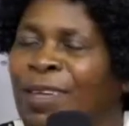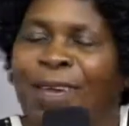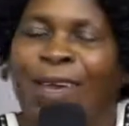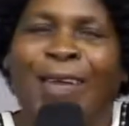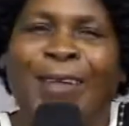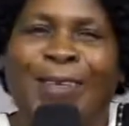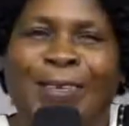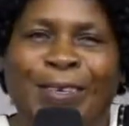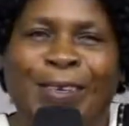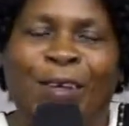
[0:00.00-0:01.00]
And
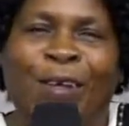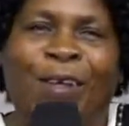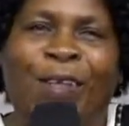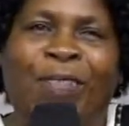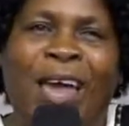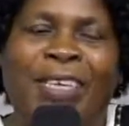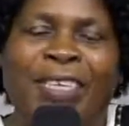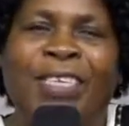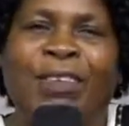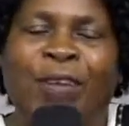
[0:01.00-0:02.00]
that
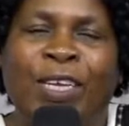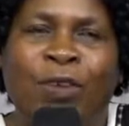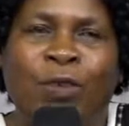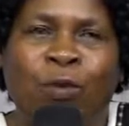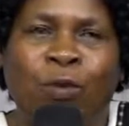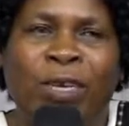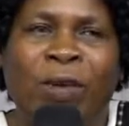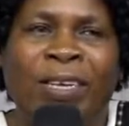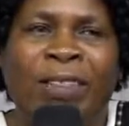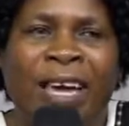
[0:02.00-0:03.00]
is very crucial
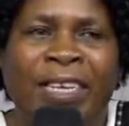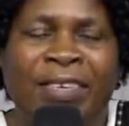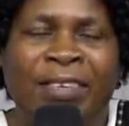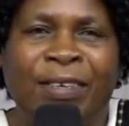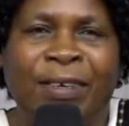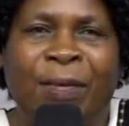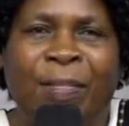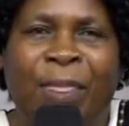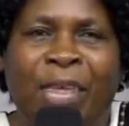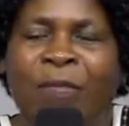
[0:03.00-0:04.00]
in that
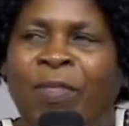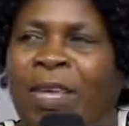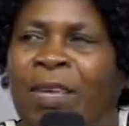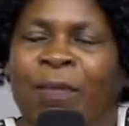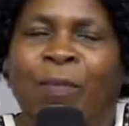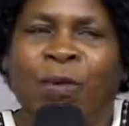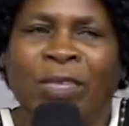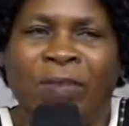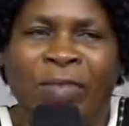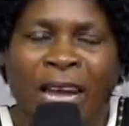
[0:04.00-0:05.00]
because
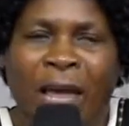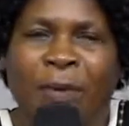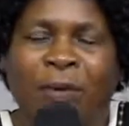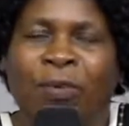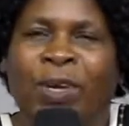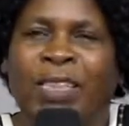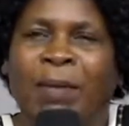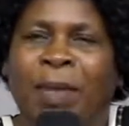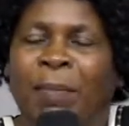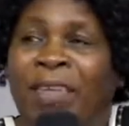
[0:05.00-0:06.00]
if they are coming together,
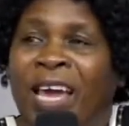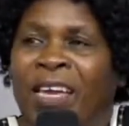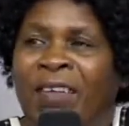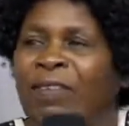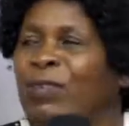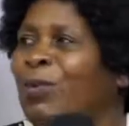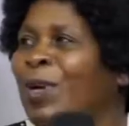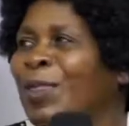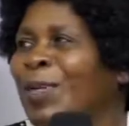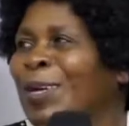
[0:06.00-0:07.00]
maybe they are living
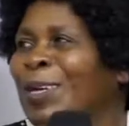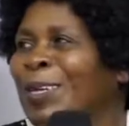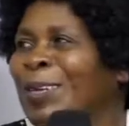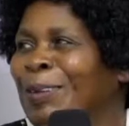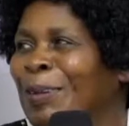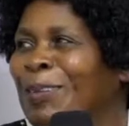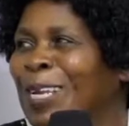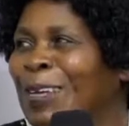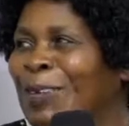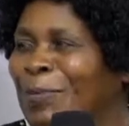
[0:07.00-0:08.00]
together. I'm
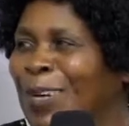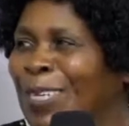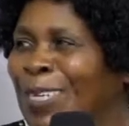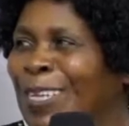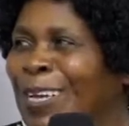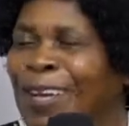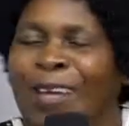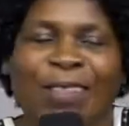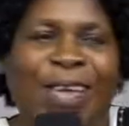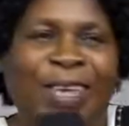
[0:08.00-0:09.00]
trying to imagine
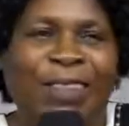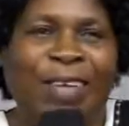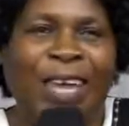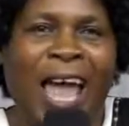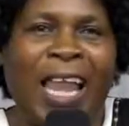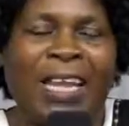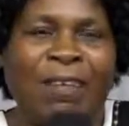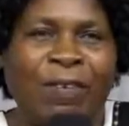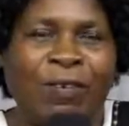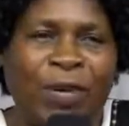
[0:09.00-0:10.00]
that they are
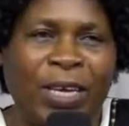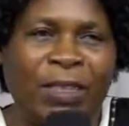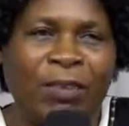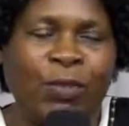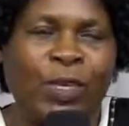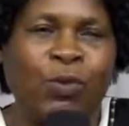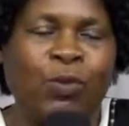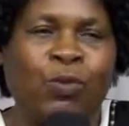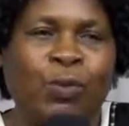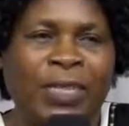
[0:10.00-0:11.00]
living together. So it
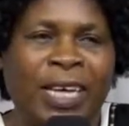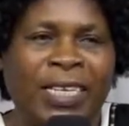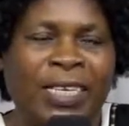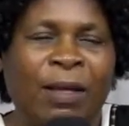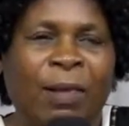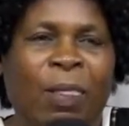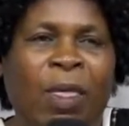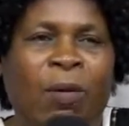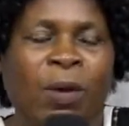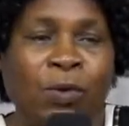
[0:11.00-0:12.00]
would mean that
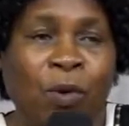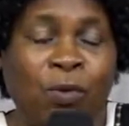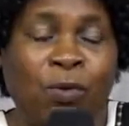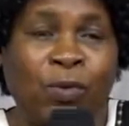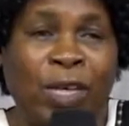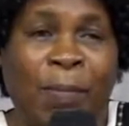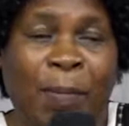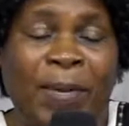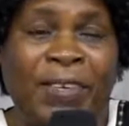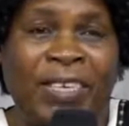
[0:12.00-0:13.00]
we talk to the
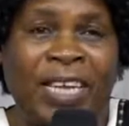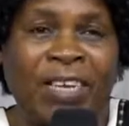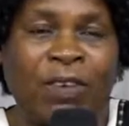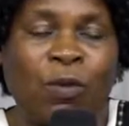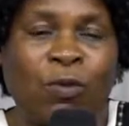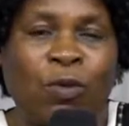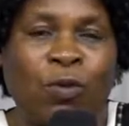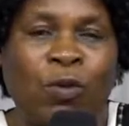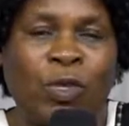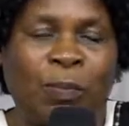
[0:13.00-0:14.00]
perpetrator and
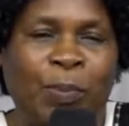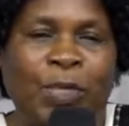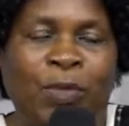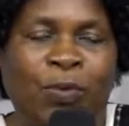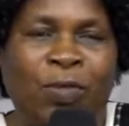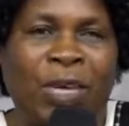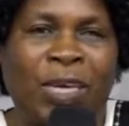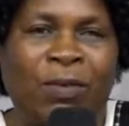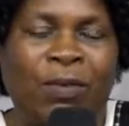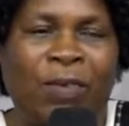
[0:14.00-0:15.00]
also speak to
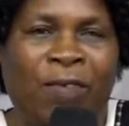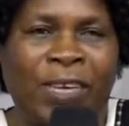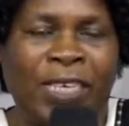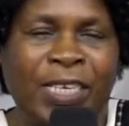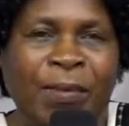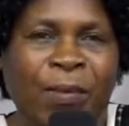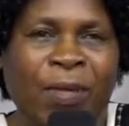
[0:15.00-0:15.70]
the victim,